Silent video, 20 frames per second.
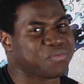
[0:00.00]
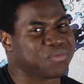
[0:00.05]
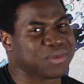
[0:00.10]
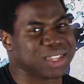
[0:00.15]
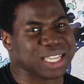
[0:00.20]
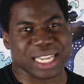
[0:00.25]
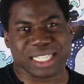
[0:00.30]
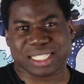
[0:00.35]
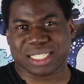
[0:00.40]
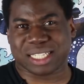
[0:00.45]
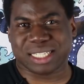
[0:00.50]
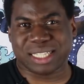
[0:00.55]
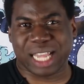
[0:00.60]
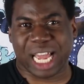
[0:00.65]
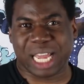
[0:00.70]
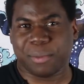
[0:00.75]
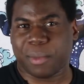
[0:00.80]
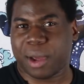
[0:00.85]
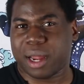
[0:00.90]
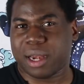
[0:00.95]
Yes,
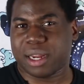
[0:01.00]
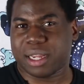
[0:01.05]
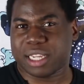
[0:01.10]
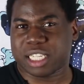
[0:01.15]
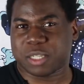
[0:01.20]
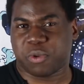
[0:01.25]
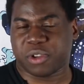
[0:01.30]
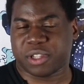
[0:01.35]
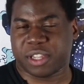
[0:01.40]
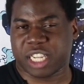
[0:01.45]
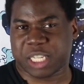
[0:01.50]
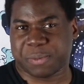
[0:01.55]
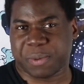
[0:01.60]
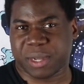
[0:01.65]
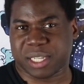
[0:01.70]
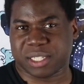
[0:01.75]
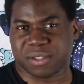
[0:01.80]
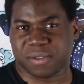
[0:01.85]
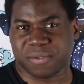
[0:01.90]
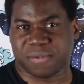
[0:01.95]
9 mana is pretty
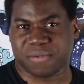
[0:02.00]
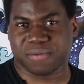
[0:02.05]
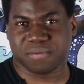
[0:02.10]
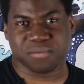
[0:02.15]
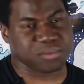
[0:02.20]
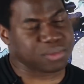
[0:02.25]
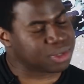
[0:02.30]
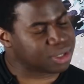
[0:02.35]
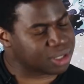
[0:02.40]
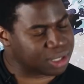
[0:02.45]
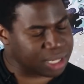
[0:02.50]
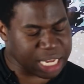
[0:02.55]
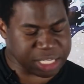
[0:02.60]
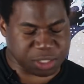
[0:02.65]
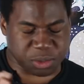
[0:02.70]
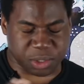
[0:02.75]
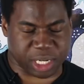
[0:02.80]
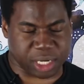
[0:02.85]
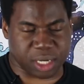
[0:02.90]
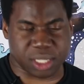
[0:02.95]
expensive.
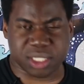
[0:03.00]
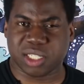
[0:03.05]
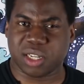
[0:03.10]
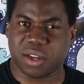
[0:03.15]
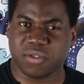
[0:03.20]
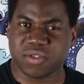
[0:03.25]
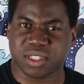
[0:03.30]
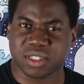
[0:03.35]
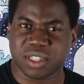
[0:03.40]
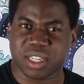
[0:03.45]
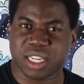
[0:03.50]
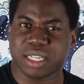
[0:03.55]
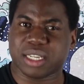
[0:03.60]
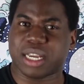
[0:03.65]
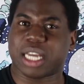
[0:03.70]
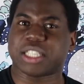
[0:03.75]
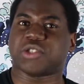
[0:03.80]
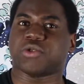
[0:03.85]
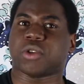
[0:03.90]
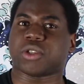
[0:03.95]
Let's not kid ourselves,
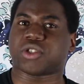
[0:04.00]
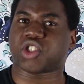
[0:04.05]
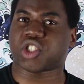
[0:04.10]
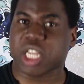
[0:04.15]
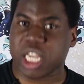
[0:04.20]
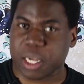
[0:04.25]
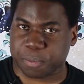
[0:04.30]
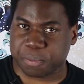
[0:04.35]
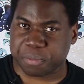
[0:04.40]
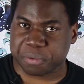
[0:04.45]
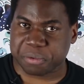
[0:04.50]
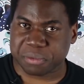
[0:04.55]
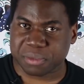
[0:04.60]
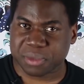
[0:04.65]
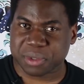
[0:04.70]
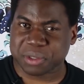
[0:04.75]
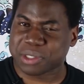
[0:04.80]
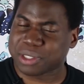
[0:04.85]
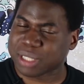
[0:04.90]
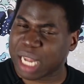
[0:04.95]
it's not cheap.
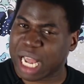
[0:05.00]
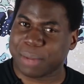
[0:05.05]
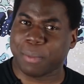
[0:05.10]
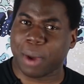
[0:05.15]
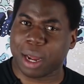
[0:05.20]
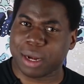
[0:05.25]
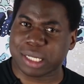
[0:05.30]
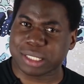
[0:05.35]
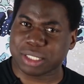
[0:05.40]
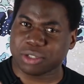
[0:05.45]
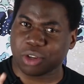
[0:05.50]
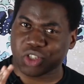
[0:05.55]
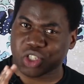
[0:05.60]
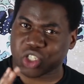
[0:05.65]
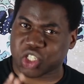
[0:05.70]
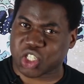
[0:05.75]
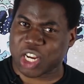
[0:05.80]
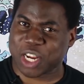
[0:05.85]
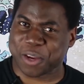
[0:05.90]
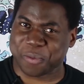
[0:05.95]
9 mana is not
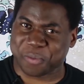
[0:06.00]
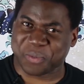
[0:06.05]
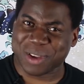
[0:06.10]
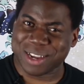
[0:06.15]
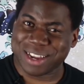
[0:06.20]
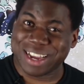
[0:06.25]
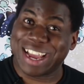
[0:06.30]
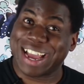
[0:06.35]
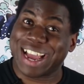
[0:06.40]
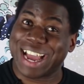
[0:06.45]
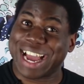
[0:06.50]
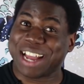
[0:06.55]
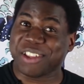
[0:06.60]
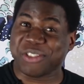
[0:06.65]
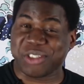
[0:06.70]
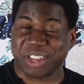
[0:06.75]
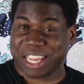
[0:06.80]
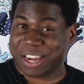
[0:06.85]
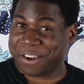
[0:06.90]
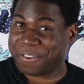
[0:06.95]
cheap,
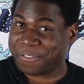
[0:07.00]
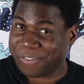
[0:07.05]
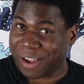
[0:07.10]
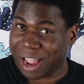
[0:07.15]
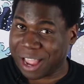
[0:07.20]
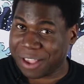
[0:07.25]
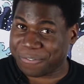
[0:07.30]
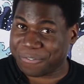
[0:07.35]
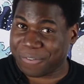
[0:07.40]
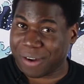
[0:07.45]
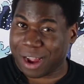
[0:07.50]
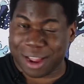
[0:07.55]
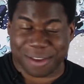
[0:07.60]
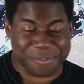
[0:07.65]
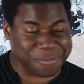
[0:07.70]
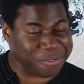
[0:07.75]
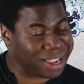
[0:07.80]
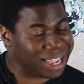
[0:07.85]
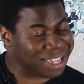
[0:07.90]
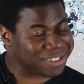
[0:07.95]
and you get a
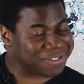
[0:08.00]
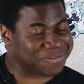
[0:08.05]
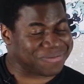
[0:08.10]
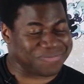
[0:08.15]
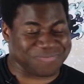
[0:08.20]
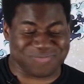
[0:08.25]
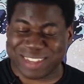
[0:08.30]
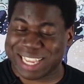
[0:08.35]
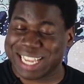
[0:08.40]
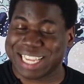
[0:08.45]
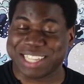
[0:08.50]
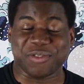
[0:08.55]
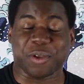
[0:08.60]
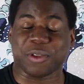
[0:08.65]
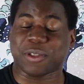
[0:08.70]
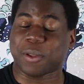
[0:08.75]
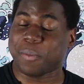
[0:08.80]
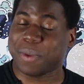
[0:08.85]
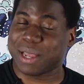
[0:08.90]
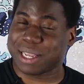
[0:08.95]
5/5, it's
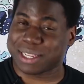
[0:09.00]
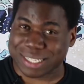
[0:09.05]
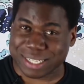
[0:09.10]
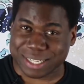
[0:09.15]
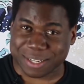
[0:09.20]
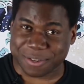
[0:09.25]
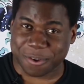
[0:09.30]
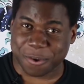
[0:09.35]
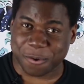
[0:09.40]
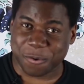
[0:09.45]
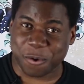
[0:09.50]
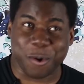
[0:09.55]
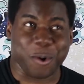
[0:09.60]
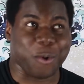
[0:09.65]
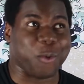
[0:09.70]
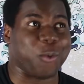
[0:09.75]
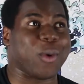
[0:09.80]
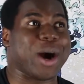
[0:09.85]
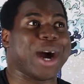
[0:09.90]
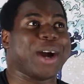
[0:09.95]
not the best.
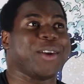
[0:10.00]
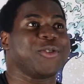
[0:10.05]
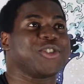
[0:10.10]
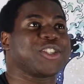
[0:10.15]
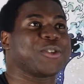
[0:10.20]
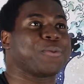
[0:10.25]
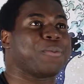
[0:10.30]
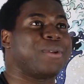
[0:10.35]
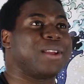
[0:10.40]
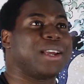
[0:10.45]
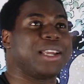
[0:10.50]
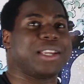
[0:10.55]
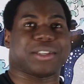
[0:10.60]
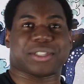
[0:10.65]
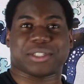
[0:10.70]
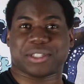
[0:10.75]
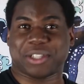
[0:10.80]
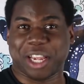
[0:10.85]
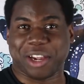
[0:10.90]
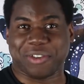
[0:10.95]
Why not just play your
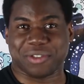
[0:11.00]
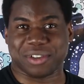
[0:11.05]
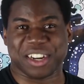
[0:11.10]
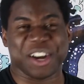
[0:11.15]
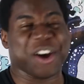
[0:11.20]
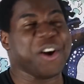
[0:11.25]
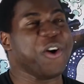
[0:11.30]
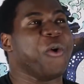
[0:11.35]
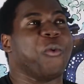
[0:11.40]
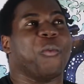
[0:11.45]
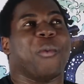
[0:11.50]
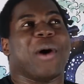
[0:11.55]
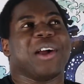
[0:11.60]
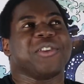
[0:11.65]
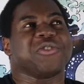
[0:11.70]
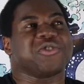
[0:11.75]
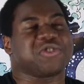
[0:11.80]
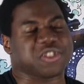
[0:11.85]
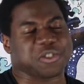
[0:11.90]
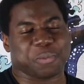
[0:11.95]
Sarah? Why
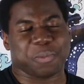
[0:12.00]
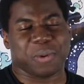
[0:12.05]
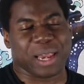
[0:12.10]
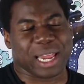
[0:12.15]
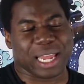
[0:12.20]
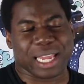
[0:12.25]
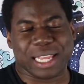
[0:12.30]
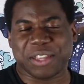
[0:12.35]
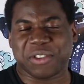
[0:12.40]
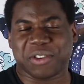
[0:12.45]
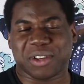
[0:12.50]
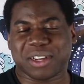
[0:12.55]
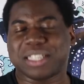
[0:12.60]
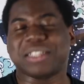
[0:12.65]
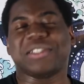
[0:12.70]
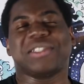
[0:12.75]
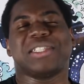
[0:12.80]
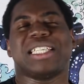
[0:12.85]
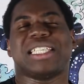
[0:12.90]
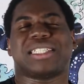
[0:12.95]
not just play
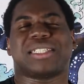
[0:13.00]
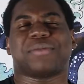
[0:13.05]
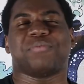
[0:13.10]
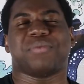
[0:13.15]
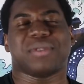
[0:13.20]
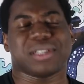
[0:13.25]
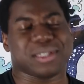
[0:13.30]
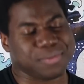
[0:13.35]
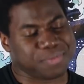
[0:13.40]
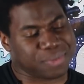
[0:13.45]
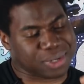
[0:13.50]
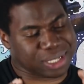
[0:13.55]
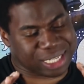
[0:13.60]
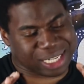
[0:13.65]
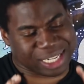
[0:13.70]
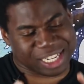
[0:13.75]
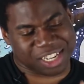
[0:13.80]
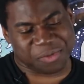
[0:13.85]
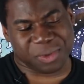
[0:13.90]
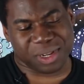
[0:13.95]
these, but
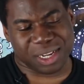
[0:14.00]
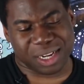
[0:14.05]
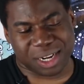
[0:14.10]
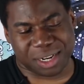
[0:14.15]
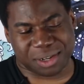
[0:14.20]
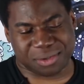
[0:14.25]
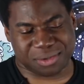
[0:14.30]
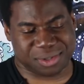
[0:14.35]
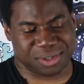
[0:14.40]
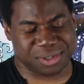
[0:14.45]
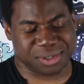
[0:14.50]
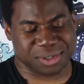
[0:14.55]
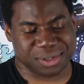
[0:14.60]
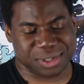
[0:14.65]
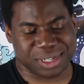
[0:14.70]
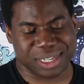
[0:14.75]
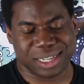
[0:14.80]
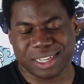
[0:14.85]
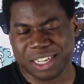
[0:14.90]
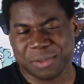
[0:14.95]
hear me out,
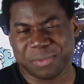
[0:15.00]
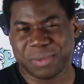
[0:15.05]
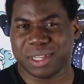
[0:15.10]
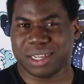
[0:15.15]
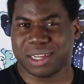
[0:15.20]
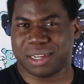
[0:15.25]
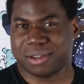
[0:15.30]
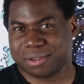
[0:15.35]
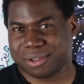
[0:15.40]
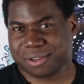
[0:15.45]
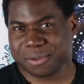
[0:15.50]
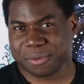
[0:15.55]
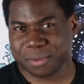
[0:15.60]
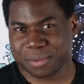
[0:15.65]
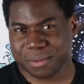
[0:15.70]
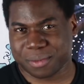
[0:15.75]
hear me out,